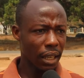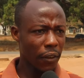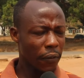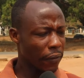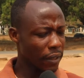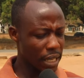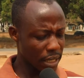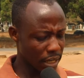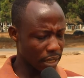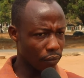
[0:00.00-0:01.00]
if
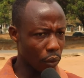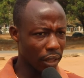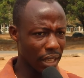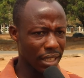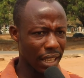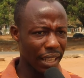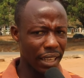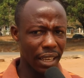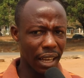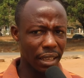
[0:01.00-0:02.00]
this voter's
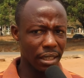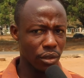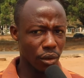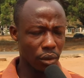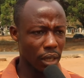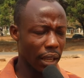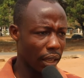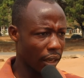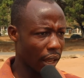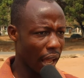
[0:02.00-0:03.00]
ID card is not
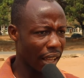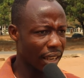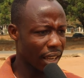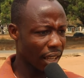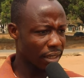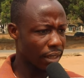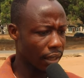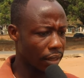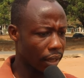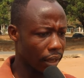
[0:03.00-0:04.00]
the ID cards
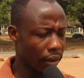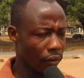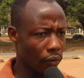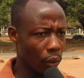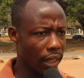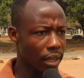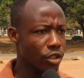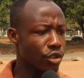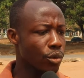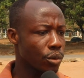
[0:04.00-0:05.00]
that the
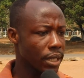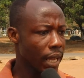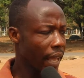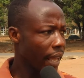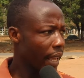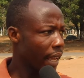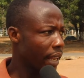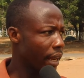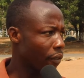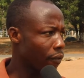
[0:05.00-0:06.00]
voters use
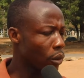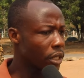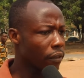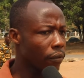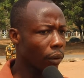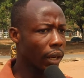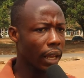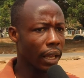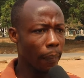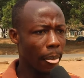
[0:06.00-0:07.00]
in voting for
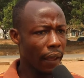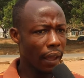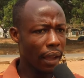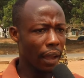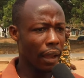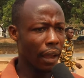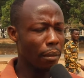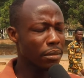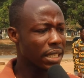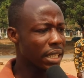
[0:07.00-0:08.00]
the
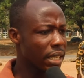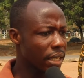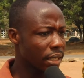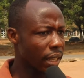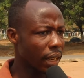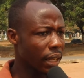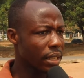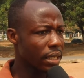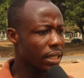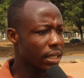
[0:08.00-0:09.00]
MCs and the
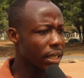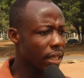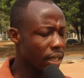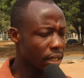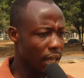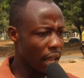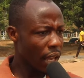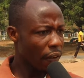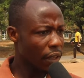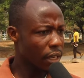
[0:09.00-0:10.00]
DCs,
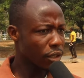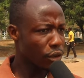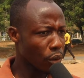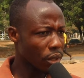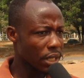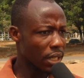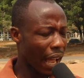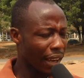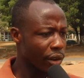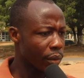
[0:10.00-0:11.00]
if it is not
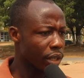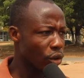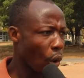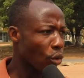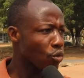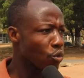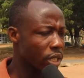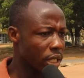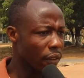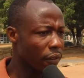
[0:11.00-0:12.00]
accurate or
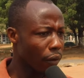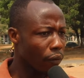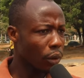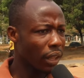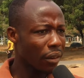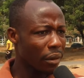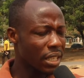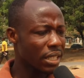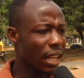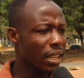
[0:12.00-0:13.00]
good, if the voter
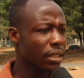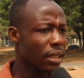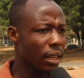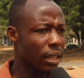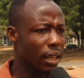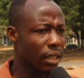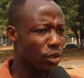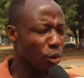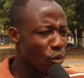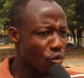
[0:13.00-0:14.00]
register
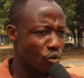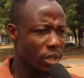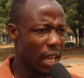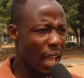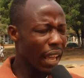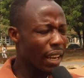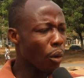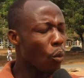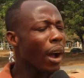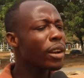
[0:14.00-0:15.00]
is not good,
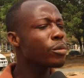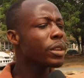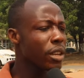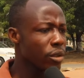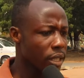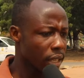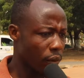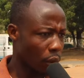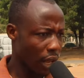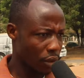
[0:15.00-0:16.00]
then why do they use this
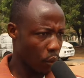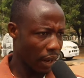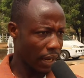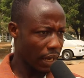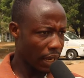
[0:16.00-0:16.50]
for that one?